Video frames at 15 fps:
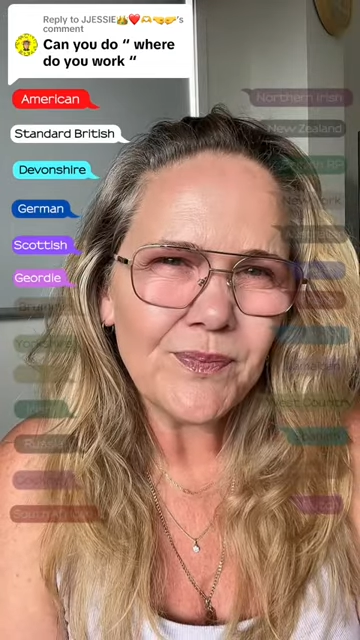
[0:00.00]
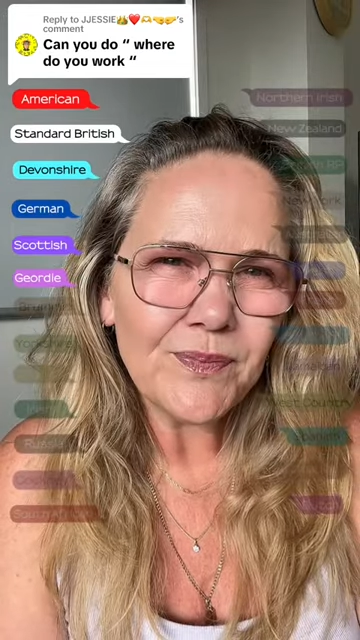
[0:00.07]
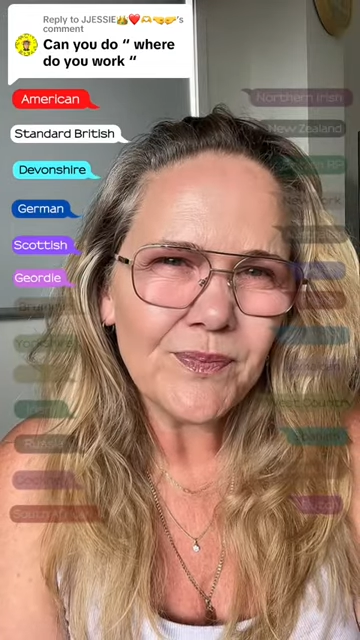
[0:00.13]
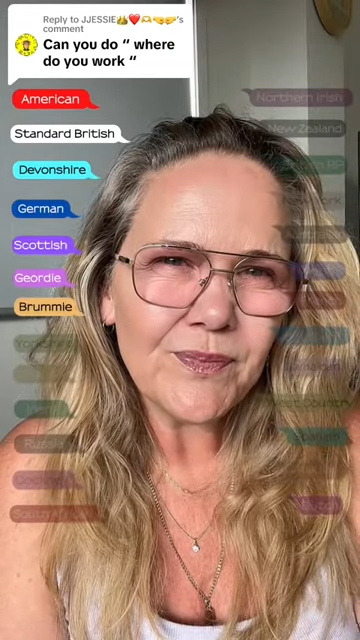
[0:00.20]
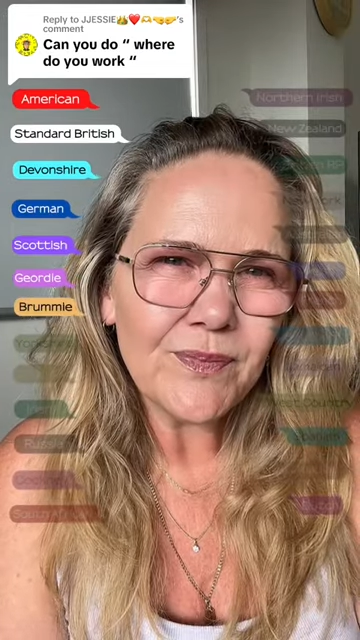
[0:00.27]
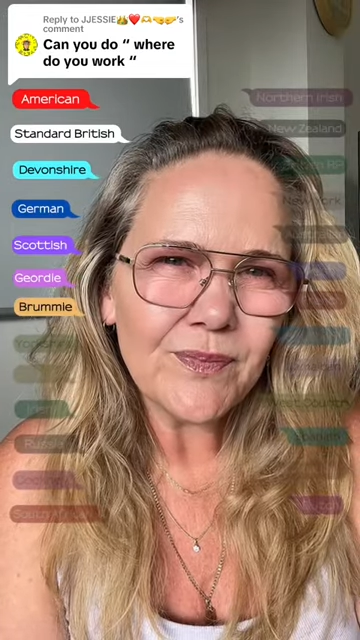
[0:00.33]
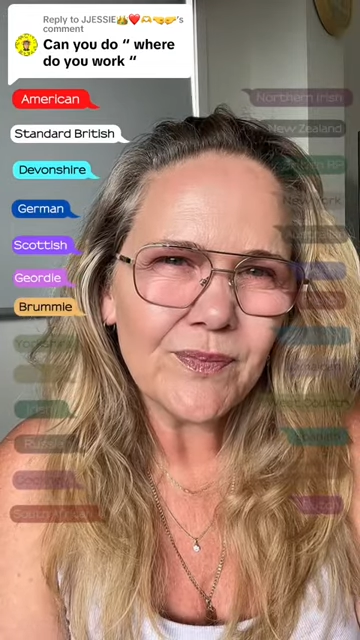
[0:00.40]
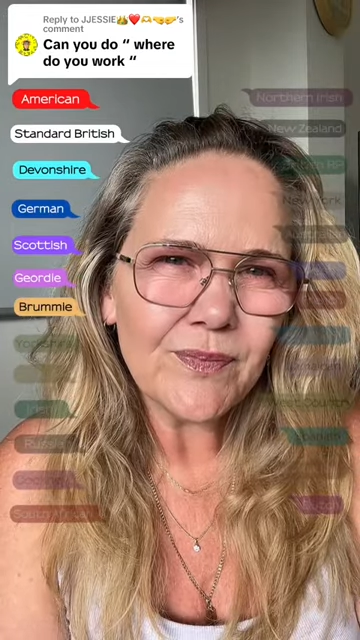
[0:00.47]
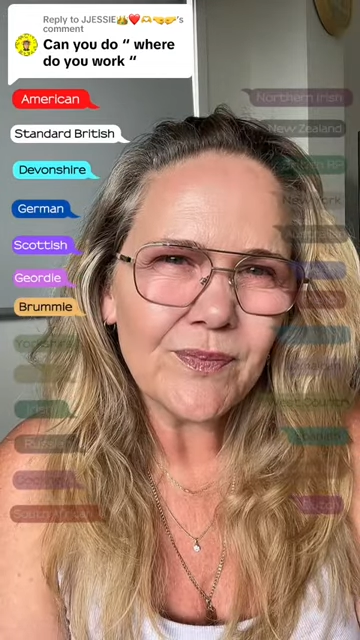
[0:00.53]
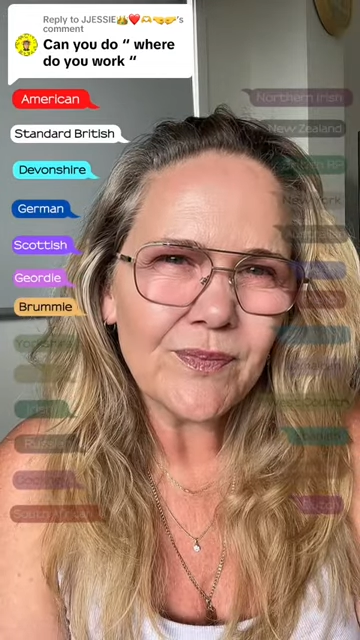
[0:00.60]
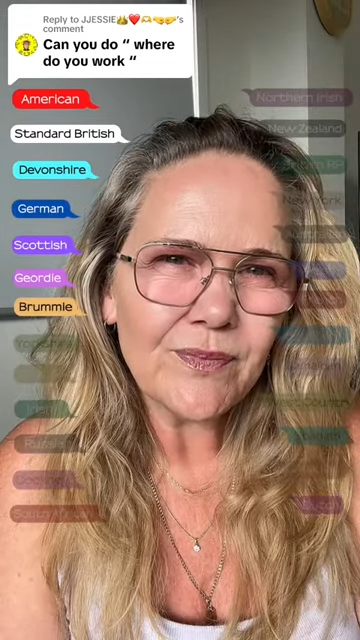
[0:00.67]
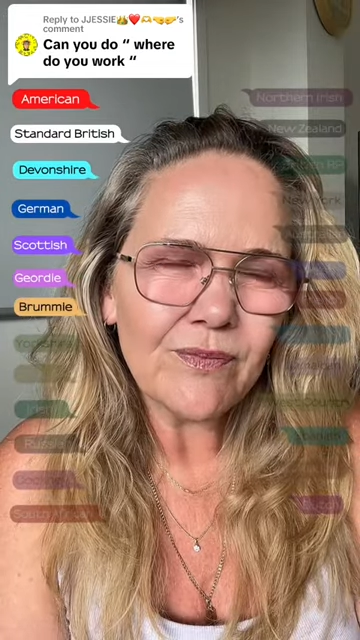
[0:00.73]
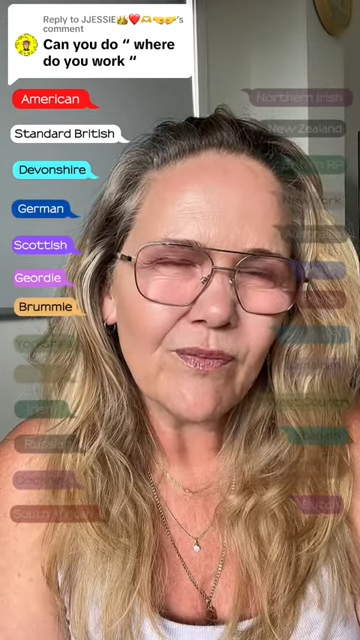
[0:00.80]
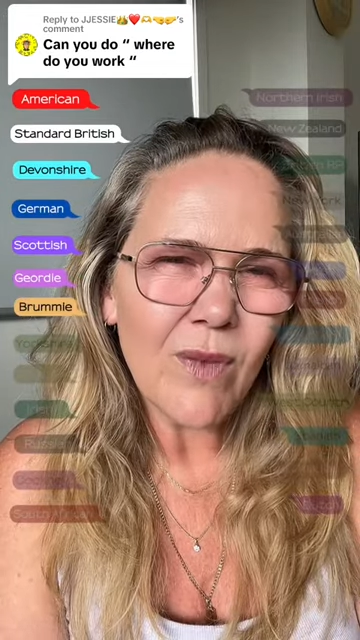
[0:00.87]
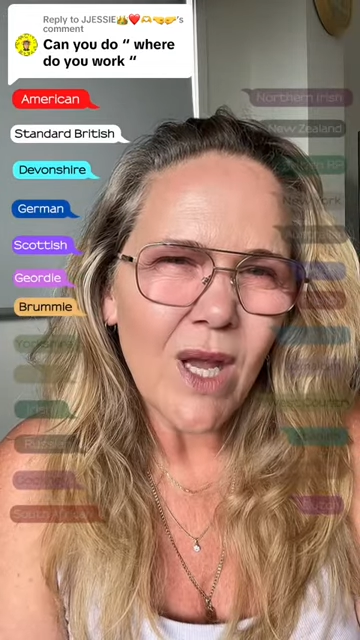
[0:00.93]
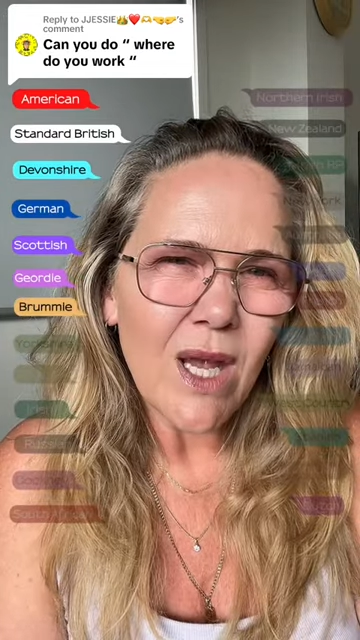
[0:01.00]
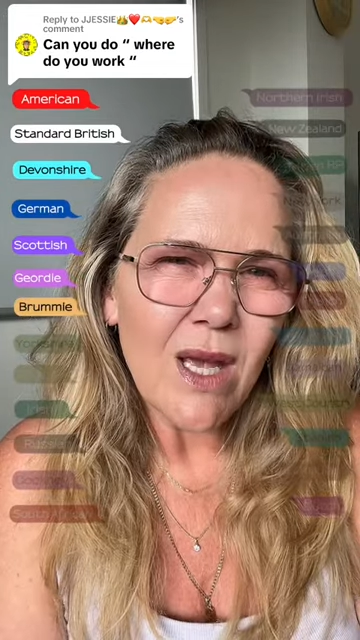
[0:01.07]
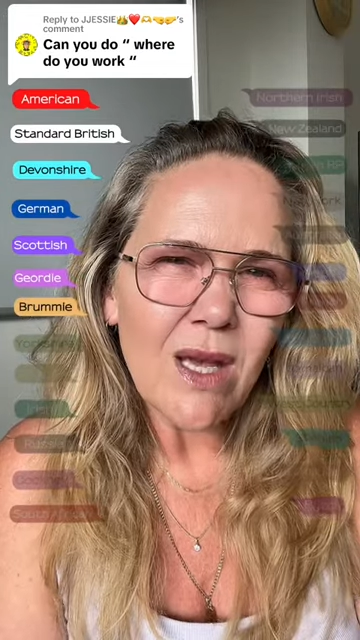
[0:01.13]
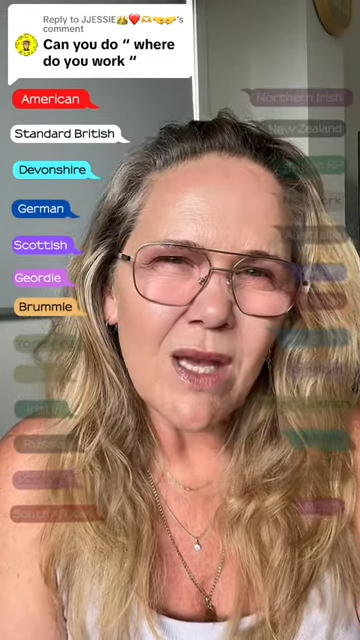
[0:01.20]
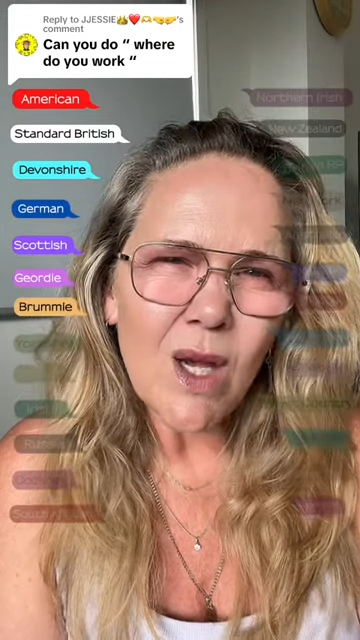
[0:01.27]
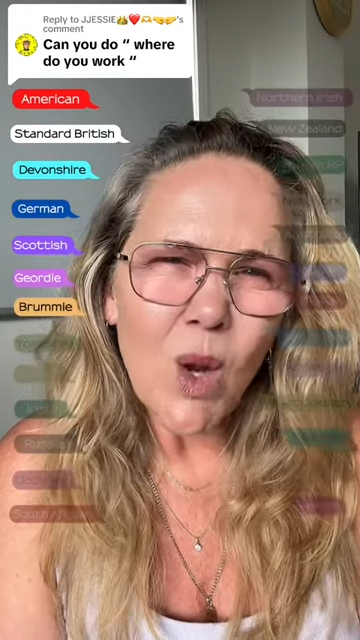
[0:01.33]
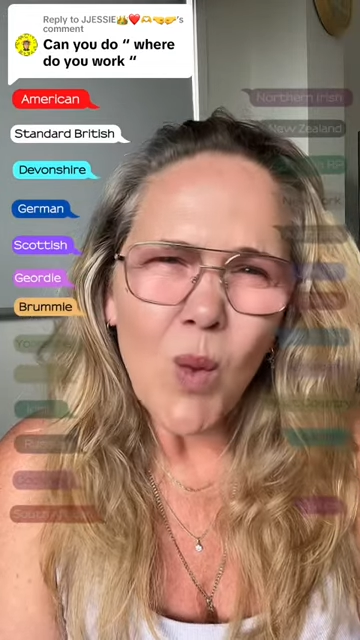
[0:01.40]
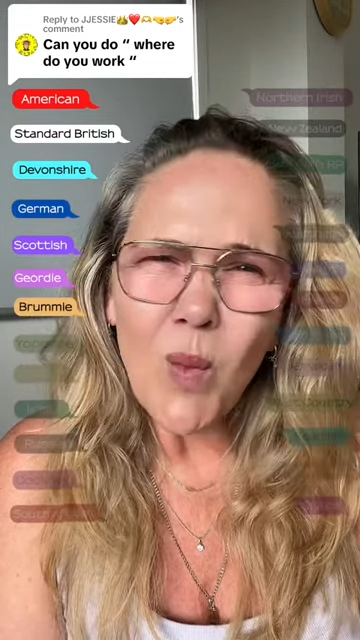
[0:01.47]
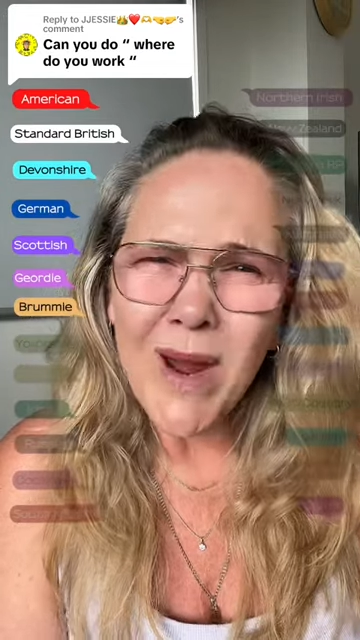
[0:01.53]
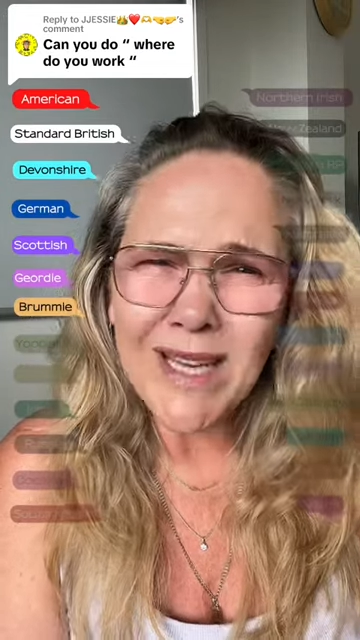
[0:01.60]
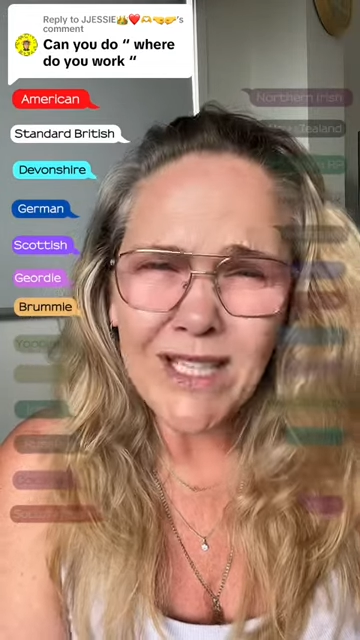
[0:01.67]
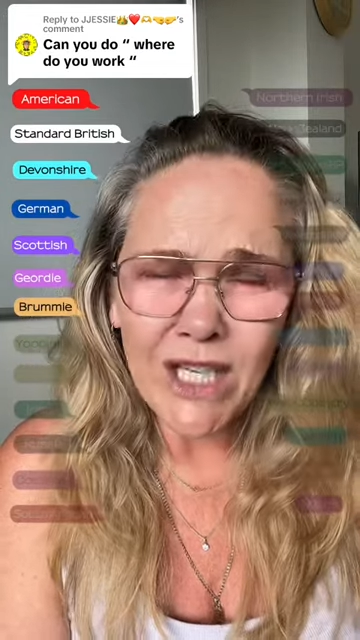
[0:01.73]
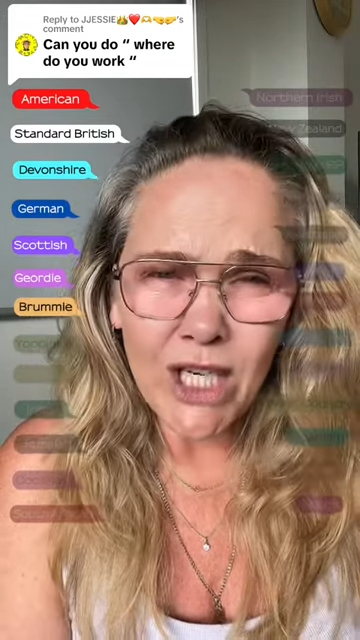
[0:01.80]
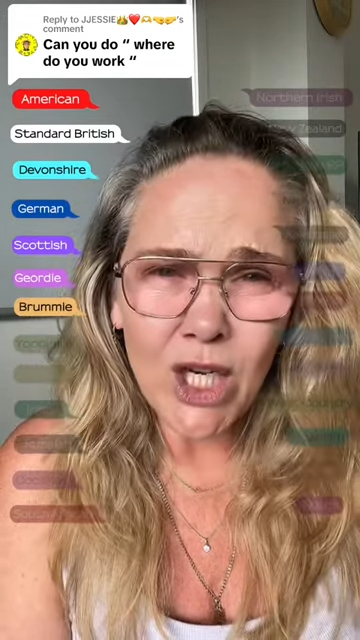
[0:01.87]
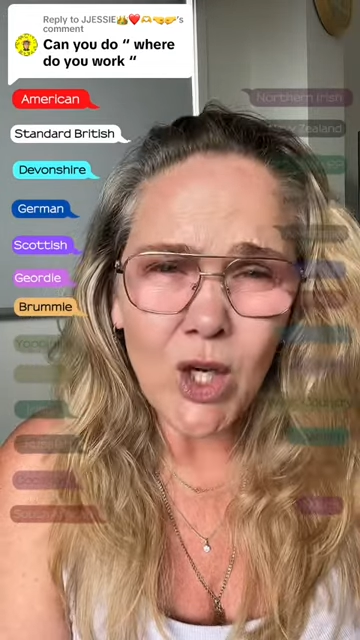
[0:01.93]
Brummie. Where do
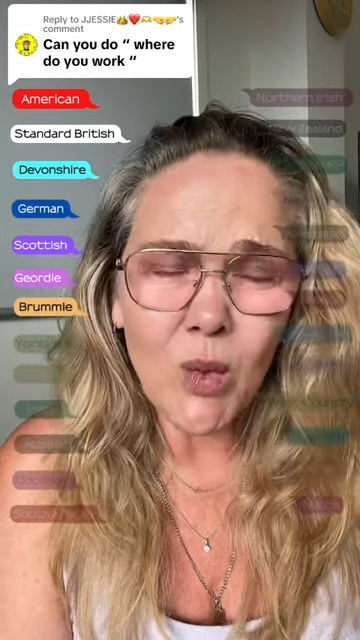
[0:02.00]
you